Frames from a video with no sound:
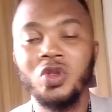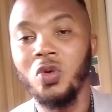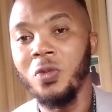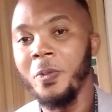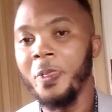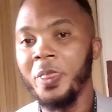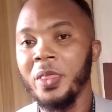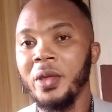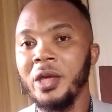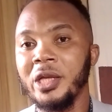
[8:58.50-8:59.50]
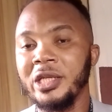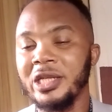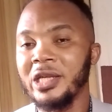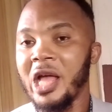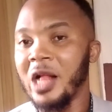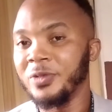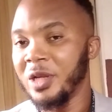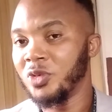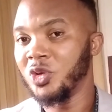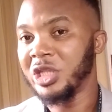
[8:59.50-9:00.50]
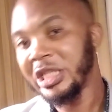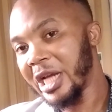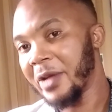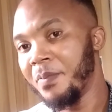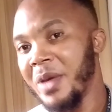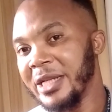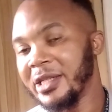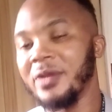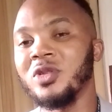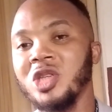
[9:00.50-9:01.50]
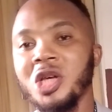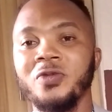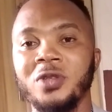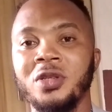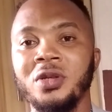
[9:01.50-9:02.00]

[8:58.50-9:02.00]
So this helps them to checkmate themselves.